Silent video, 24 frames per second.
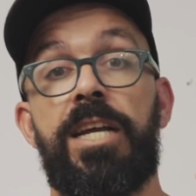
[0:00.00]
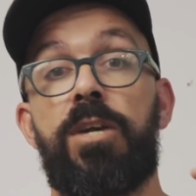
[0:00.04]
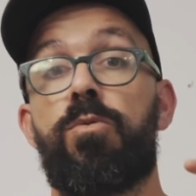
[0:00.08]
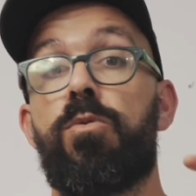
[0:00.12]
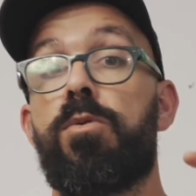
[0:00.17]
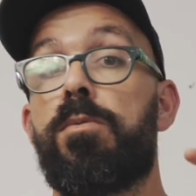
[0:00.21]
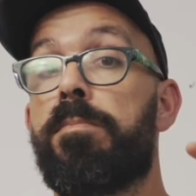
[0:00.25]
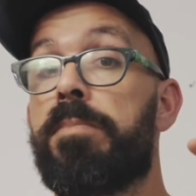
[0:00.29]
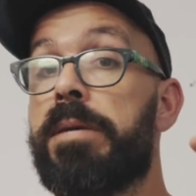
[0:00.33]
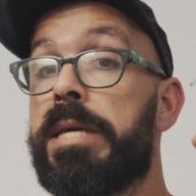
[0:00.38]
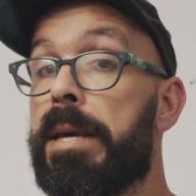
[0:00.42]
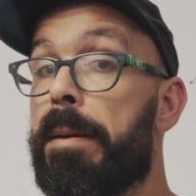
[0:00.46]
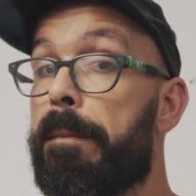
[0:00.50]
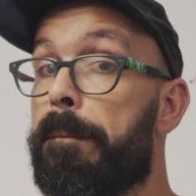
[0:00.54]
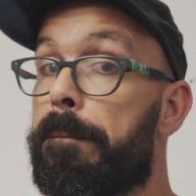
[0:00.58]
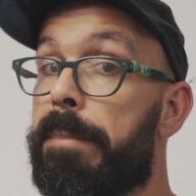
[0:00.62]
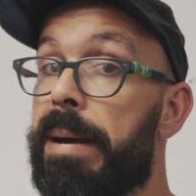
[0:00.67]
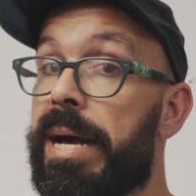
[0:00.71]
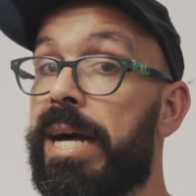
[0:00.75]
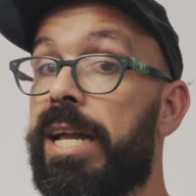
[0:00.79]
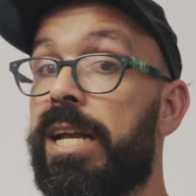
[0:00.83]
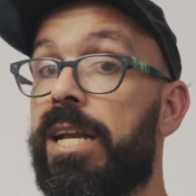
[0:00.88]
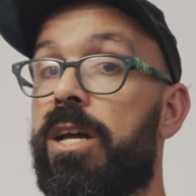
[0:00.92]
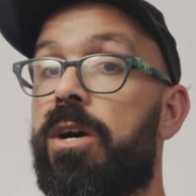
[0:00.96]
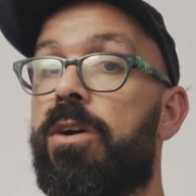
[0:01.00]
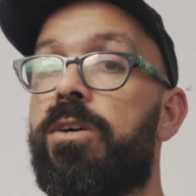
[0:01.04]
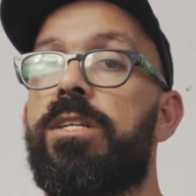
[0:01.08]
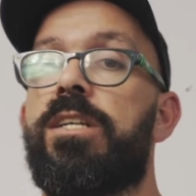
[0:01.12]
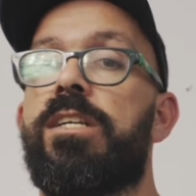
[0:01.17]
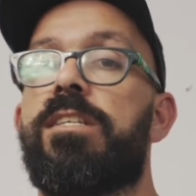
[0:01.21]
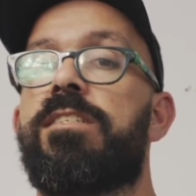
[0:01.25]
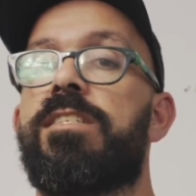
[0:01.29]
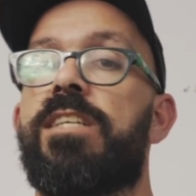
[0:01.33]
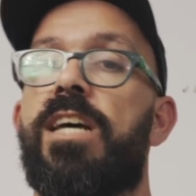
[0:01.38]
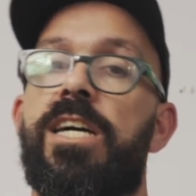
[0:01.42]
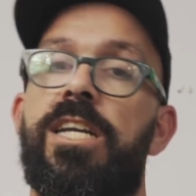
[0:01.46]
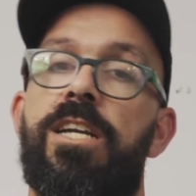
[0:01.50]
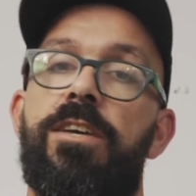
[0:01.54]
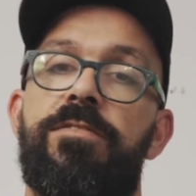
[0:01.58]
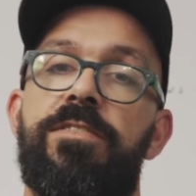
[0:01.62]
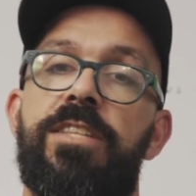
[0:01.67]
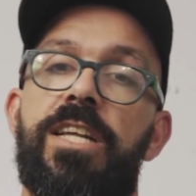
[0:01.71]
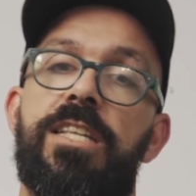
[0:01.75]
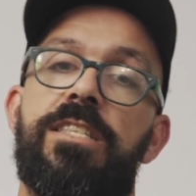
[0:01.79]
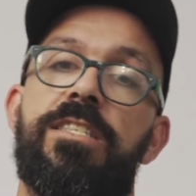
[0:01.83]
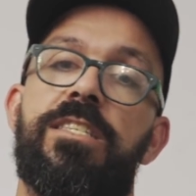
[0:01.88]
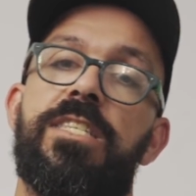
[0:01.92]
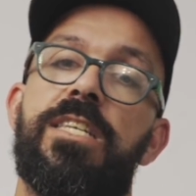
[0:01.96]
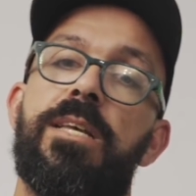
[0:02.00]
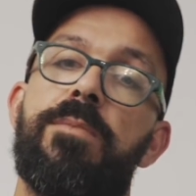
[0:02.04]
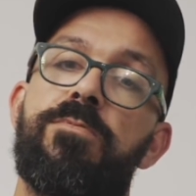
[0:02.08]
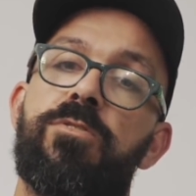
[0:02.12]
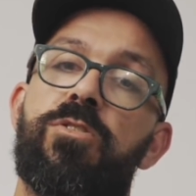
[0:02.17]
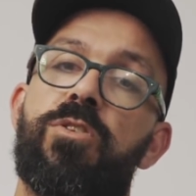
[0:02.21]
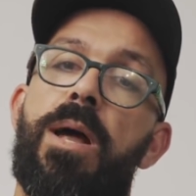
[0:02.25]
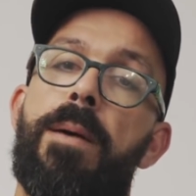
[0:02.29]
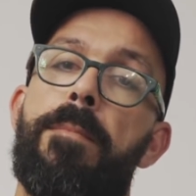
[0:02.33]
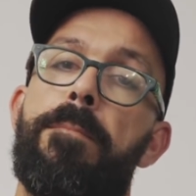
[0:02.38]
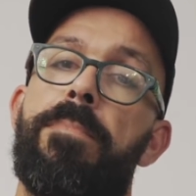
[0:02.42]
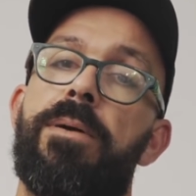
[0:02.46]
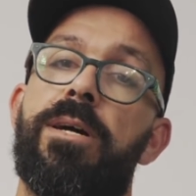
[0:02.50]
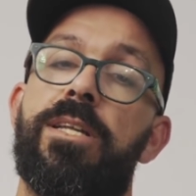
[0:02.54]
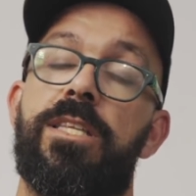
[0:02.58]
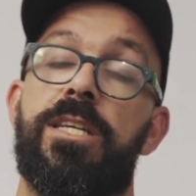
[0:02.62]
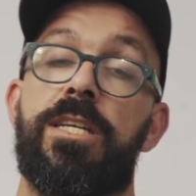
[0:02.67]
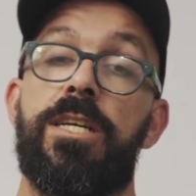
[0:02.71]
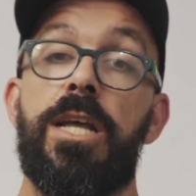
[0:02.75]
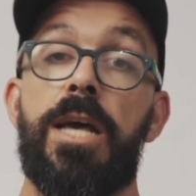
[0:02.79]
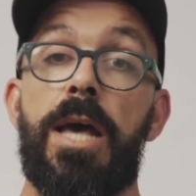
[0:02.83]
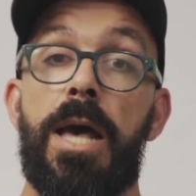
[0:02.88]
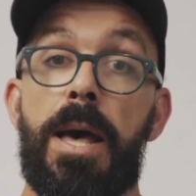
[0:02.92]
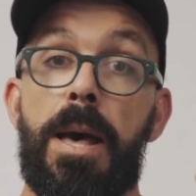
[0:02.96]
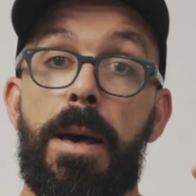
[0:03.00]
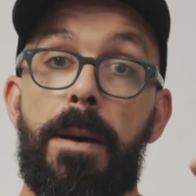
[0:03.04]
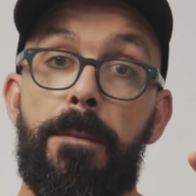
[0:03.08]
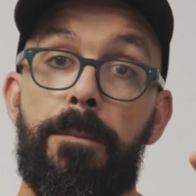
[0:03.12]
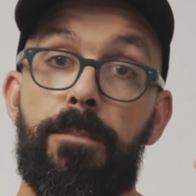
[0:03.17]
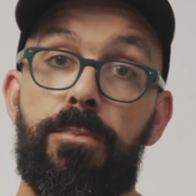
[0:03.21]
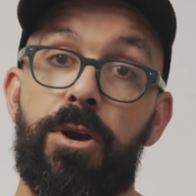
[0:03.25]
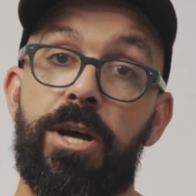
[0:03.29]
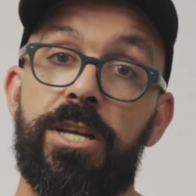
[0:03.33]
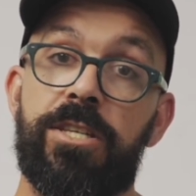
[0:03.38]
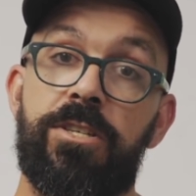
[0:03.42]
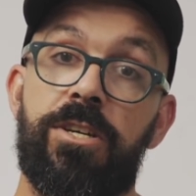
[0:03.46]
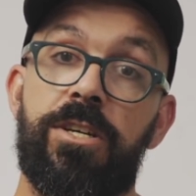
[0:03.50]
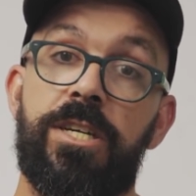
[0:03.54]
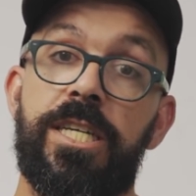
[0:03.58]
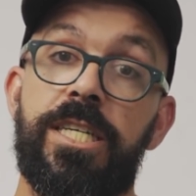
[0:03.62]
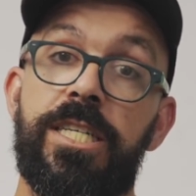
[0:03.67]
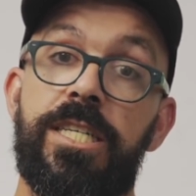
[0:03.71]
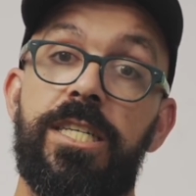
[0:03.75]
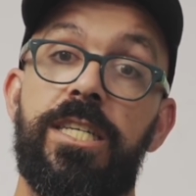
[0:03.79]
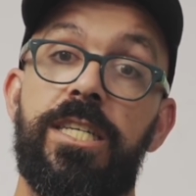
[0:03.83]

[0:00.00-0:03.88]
and there will be a bell on the side of that subscribe button. Press on